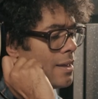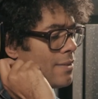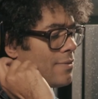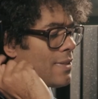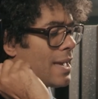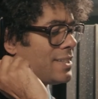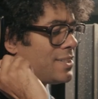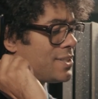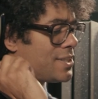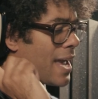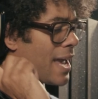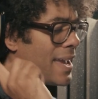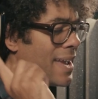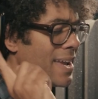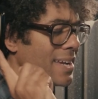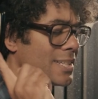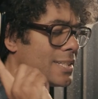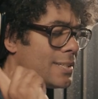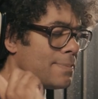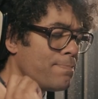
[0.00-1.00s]
They say
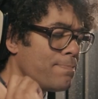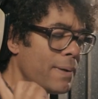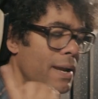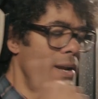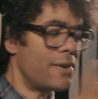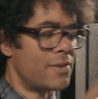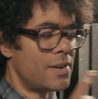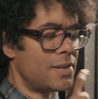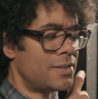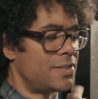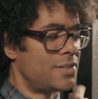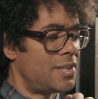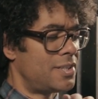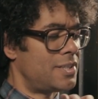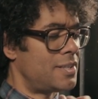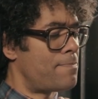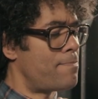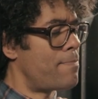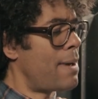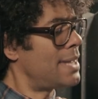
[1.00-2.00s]
experience is
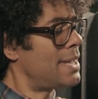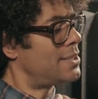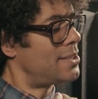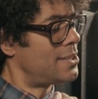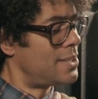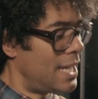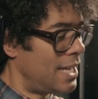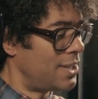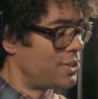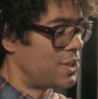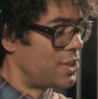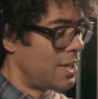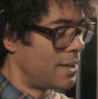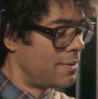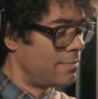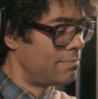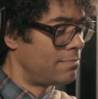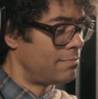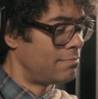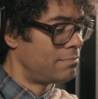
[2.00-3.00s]
the best teacher,
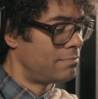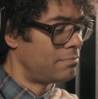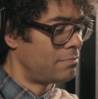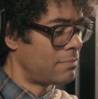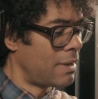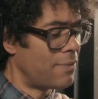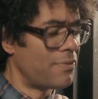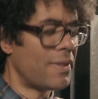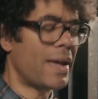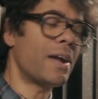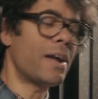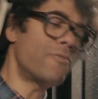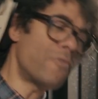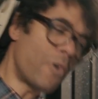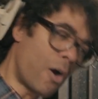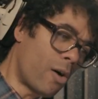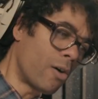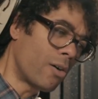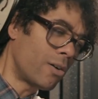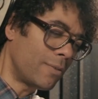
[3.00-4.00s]
and they are
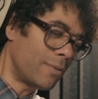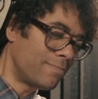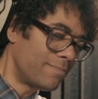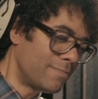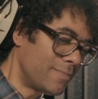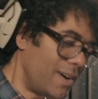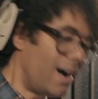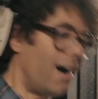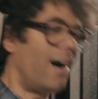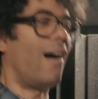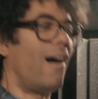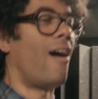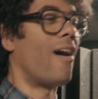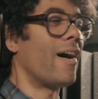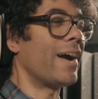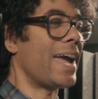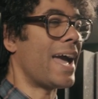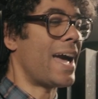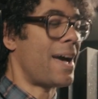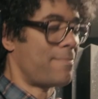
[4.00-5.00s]
wrong.
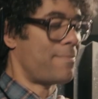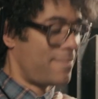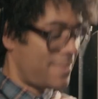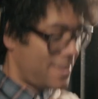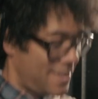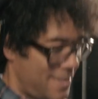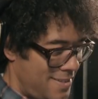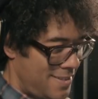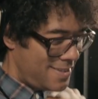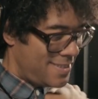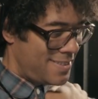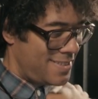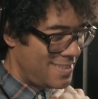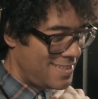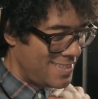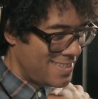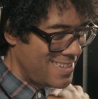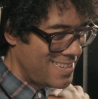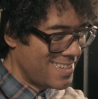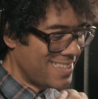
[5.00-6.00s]
I am.
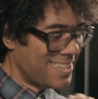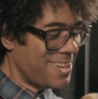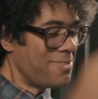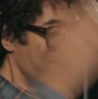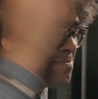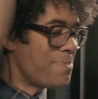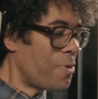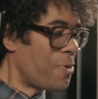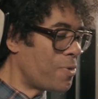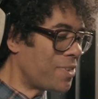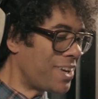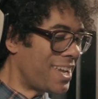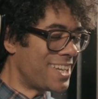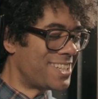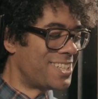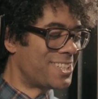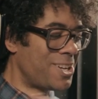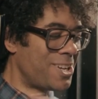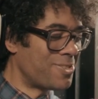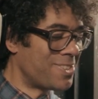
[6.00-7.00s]
Good morning,
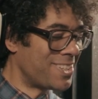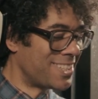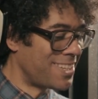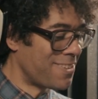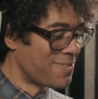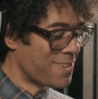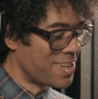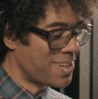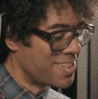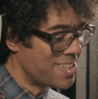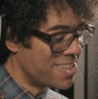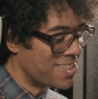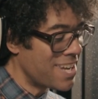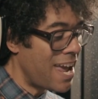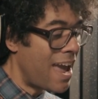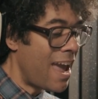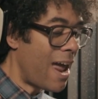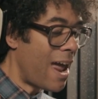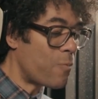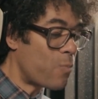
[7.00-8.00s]
students of goodness,
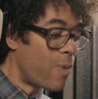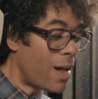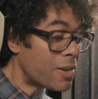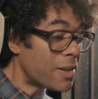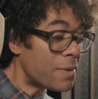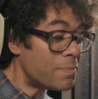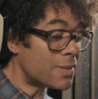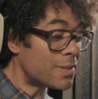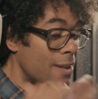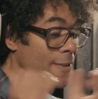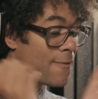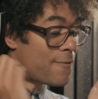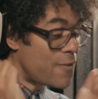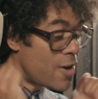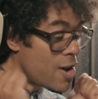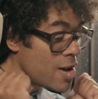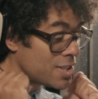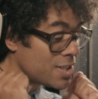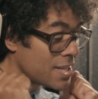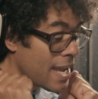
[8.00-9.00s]
and welcome to the
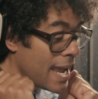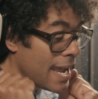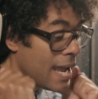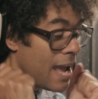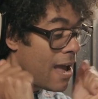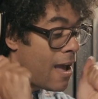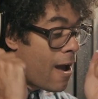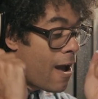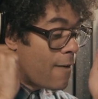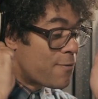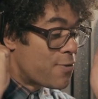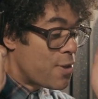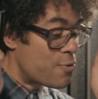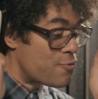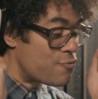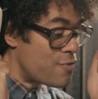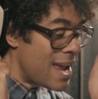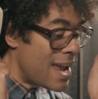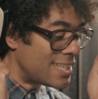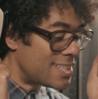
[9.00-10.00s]
first day of the
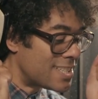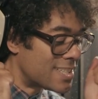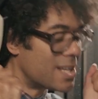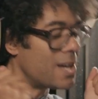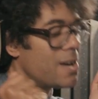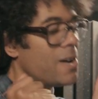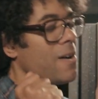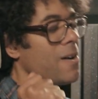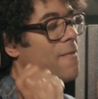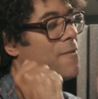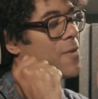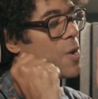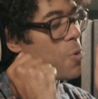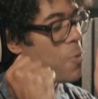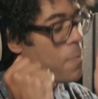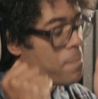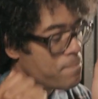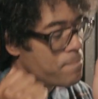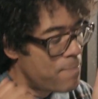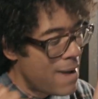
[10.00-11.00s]
rest of
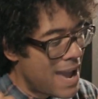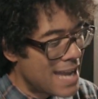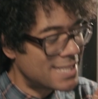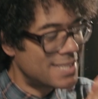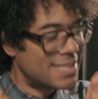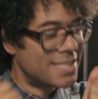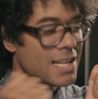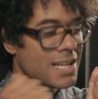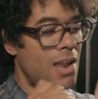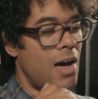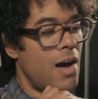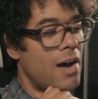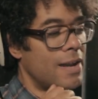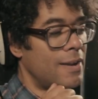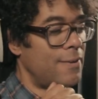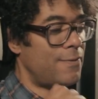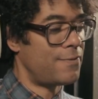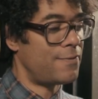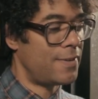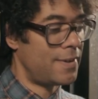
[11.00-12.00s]
your best
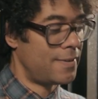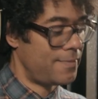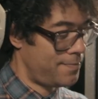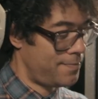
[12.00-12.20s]
life.